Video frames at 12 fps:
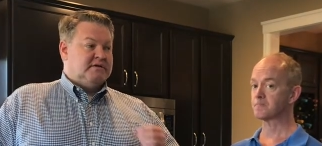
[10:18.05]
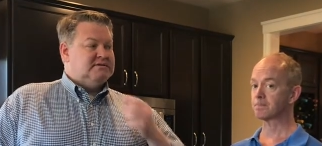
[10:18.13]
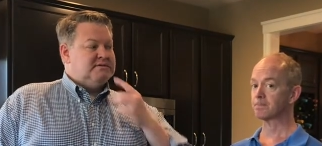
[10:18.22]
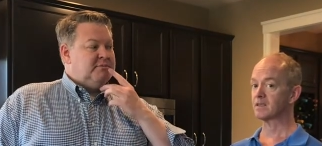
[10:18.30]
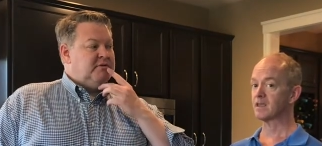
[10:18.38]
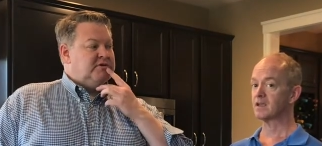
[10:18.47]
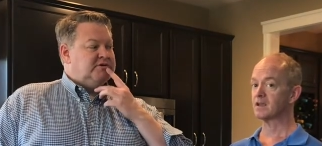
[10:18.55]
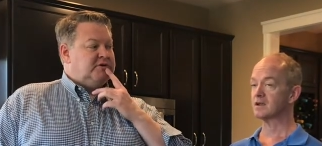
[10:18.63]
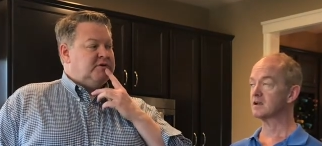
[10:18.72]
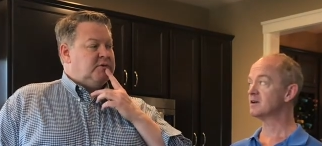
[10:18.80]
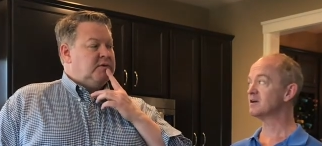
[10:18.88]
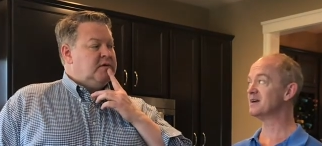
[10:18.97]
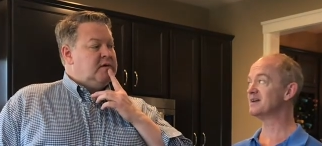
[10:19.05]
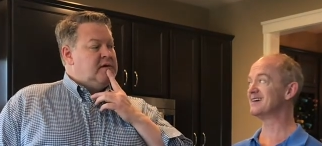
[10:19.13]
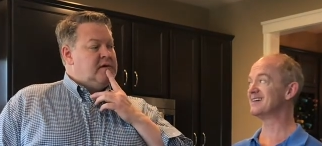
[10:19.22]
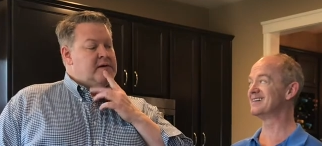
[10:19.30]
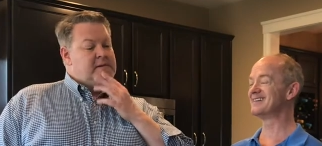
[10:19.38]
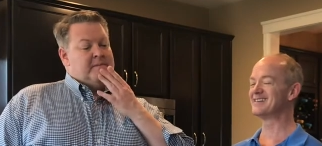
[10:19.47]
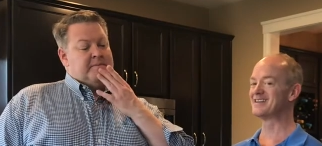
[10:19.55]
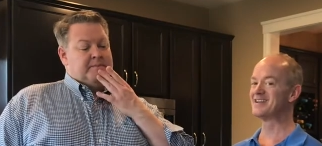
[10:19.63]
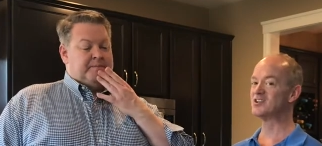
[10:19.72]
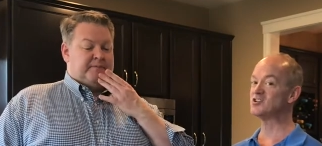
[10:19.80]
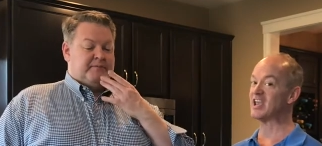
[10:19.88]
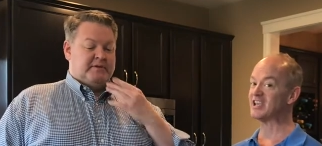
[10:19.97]
Speaker 1: similar to
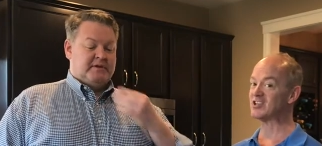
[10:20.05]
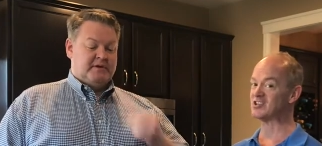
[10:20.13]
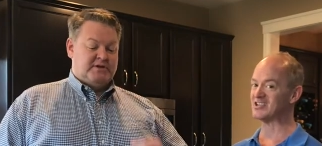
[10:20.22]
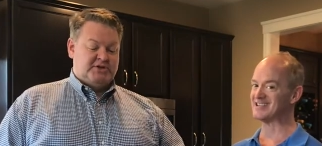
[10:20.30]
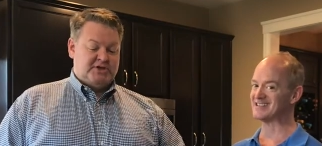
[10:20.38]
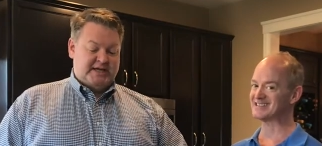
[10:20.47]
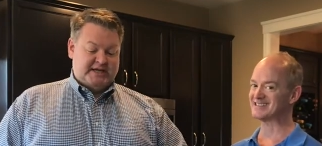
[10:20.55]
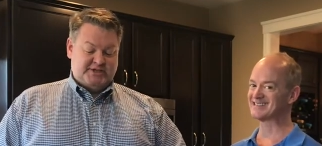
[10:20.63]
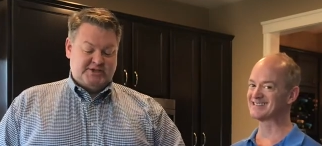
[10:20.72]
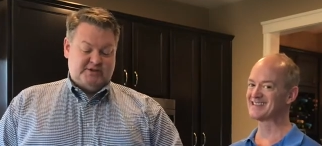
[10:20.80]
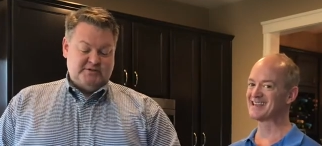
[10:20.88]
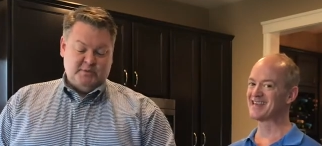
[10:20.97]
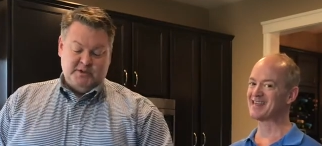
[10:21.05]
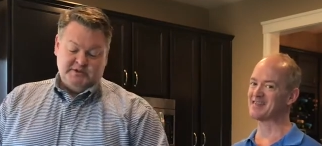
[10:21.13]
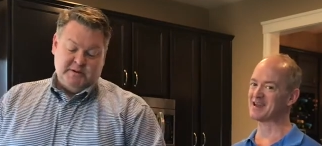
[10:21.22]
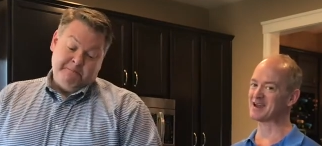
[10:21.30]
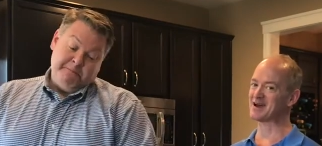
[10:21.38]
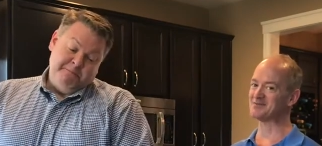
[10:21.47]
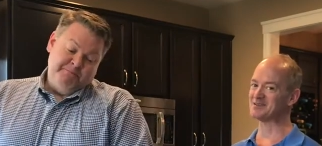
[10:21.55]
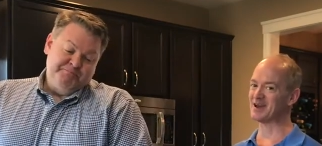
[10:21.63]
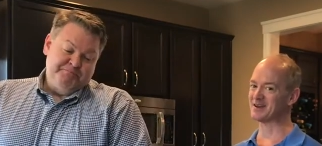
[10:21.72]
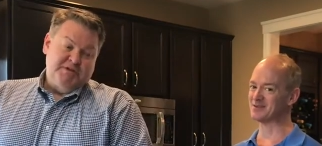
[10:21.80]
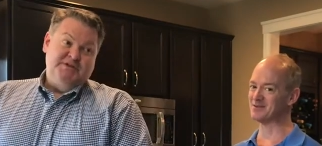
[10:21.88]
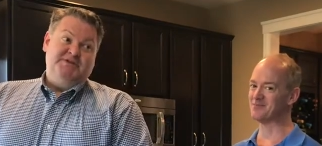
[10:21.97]
shaky cheese. Shaky cheese, which that comes
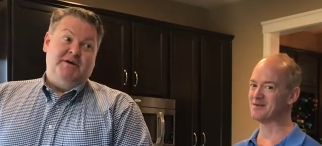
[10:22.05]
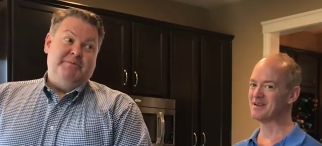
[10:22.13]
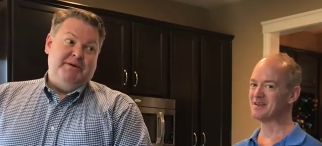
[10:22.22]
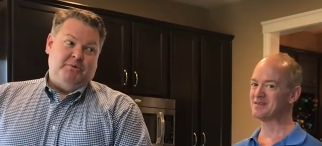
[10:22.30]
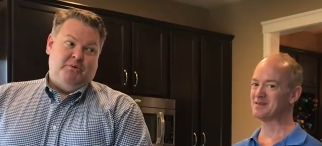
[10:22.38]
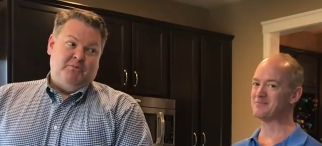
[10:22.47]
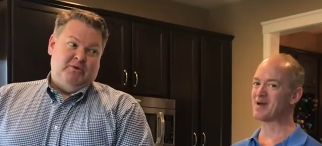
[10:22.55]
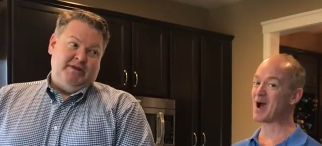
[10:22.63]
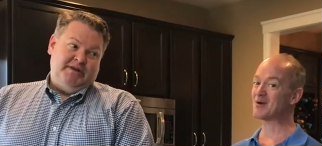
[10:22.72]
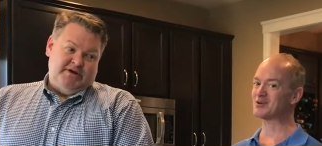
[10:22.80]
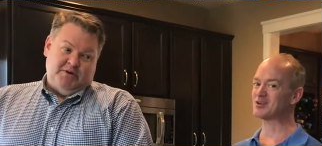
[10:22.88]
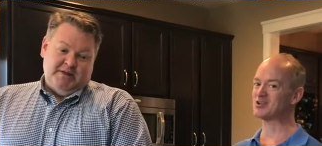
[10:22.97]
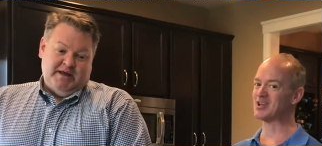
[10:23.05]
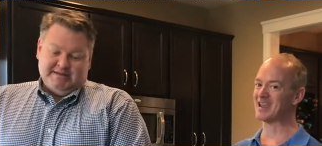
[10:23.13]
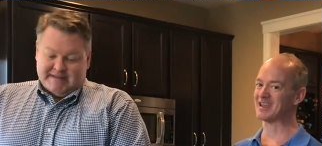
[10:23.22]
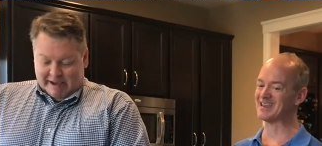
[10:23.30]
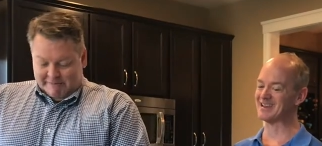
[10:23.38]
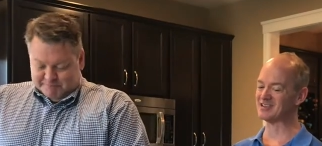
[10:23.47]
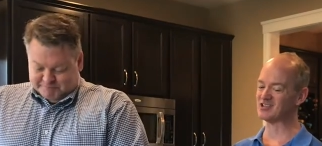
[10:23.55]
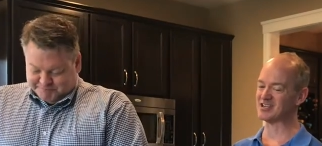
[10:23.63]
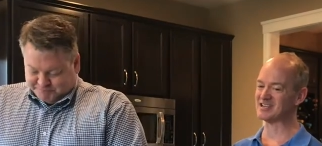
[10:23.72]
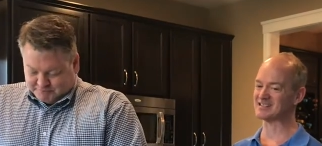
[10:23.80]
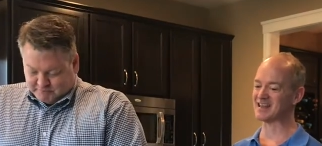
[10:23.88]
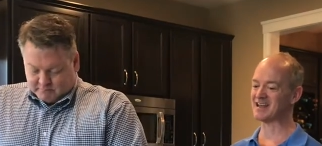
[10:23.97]
out of the some people the really powdered shaky
Speaker 2: like
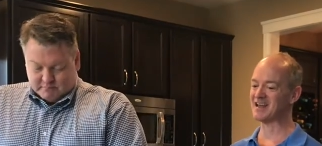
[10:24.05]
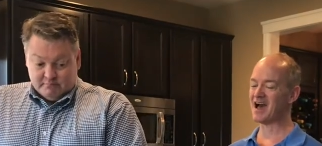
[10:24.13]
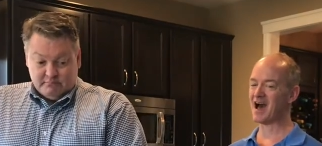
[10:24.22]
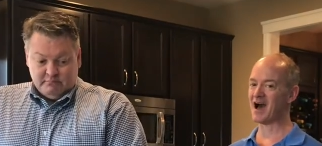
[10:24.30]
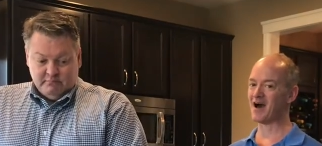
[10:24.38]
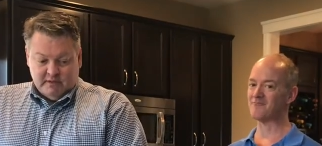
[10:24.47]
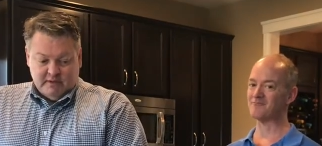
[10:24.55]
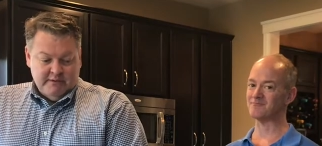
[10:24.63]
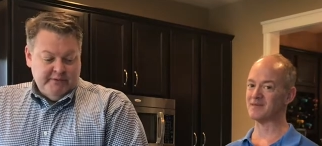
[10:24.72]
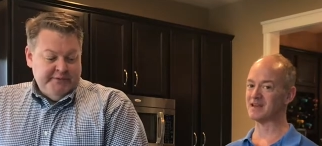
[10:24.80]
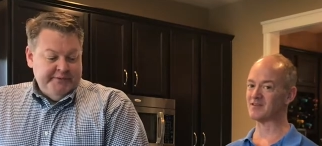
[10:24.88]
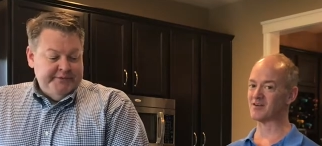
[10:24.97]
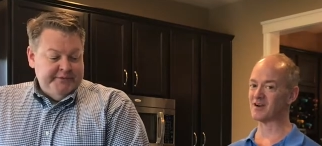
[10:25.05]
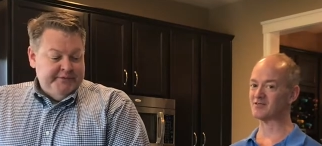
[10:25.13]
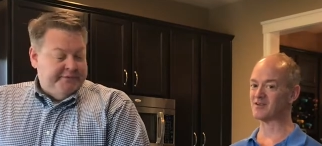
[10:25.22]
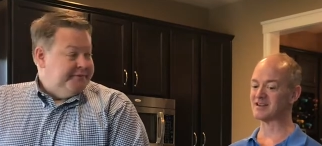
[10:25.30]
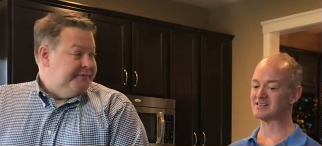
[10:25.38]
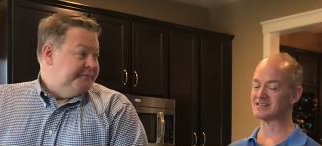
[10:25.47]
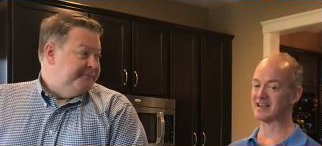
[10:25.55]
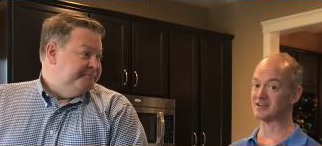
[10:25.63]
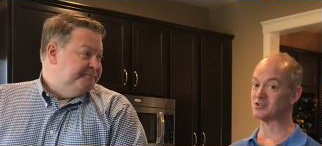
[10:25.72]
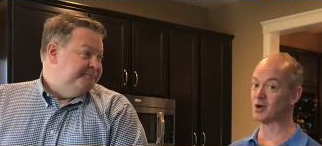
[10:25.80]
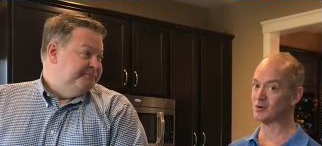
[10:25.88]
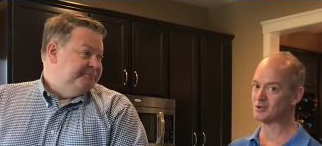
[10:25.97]
cheese that um, many of our friends say
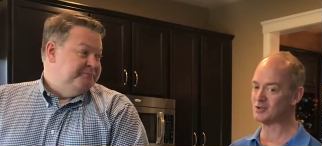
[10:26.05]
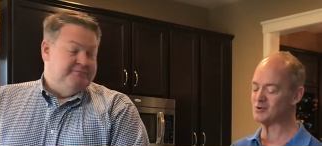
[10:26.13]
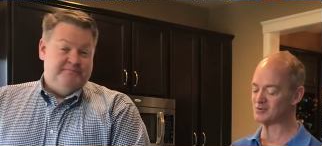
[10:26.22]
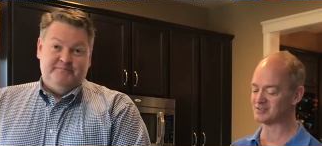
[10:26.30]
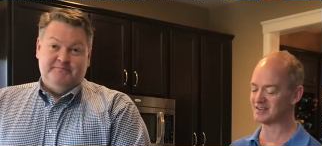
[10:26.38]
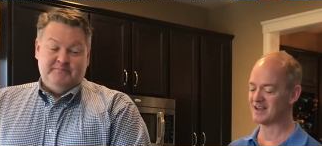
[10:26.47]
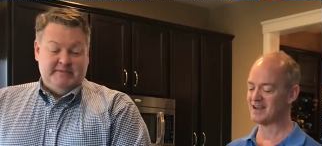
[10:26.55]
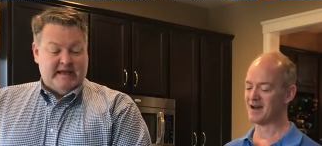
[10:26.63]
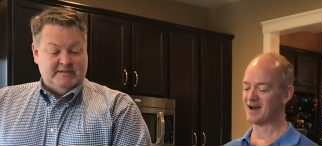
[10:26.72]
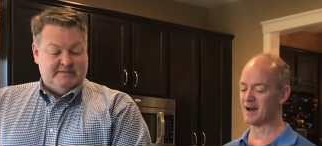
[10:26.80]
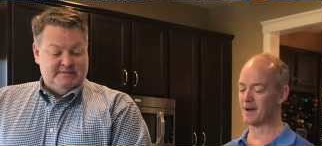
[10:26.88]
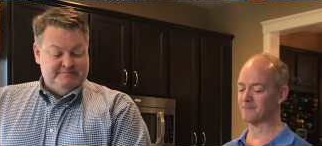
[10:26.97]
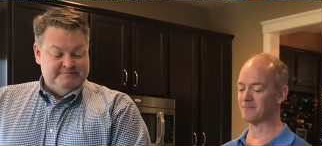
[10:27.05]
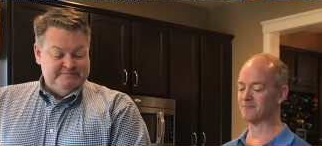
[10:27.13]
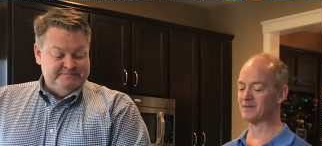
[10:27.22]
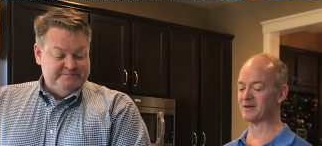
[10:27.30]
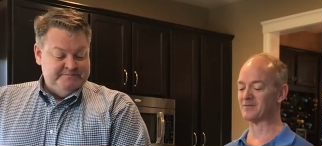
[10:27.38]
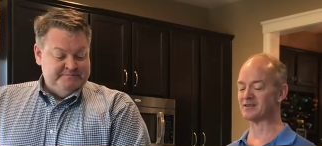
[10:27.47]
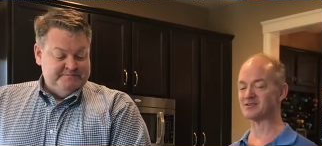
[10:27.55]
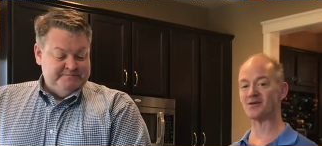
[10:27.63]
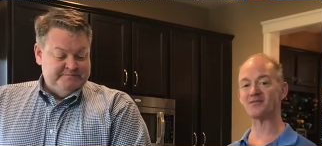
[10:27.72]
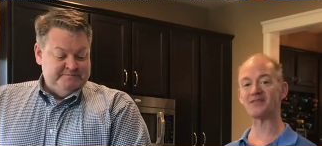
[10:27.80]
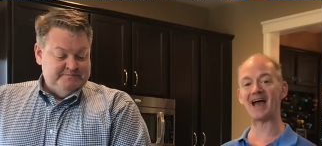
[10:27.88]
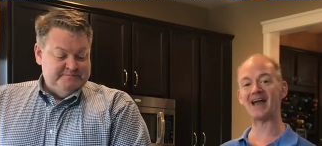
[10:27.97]
don't use. Yes. Um, but anyway,
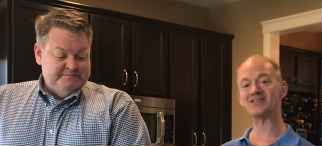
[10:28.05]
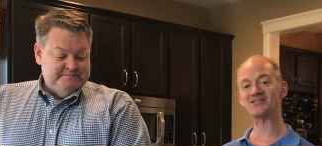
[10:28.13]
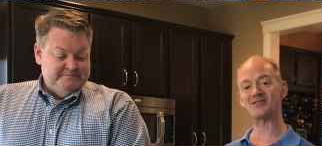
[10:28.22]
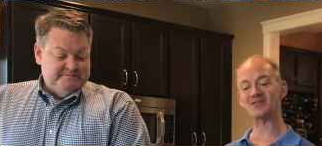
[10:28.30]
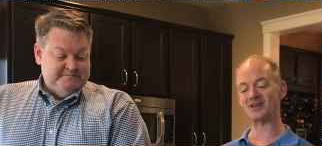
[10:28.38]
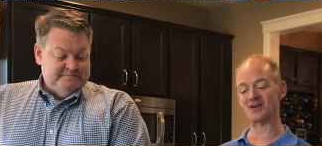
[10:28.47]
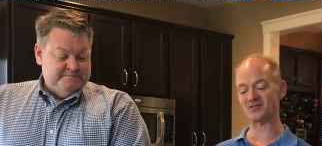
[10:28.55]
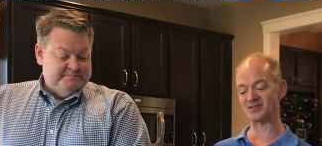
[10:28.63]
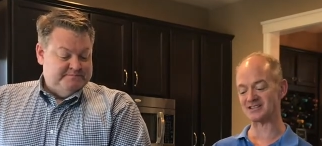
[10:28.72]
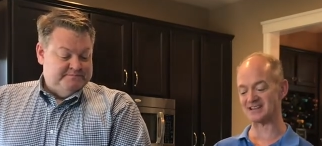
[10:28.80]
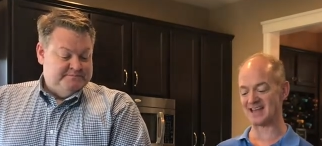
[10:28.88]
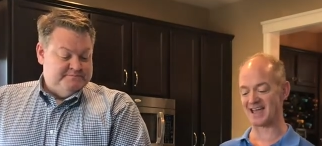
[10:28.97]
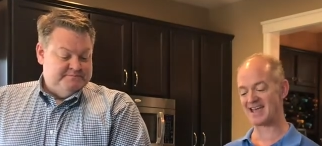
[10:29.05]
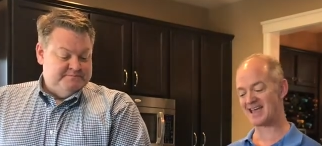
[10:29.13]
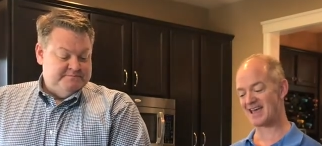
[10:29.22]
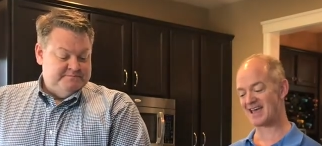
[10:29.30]
so that is our video for today,